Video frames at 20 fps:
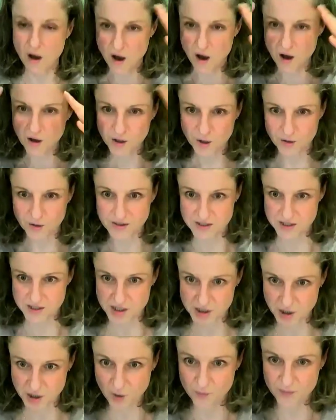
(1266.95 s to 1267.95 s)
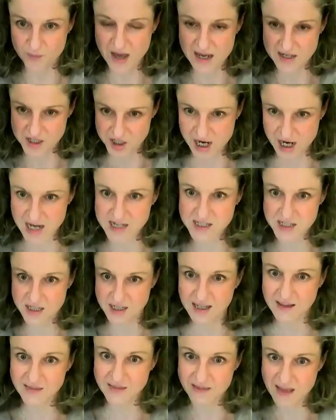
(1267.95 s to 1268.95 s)
are going to stop that
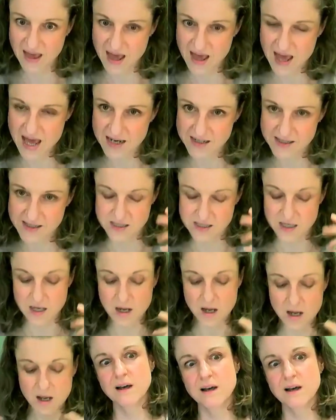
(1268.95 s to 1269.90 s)
chatter in their heads.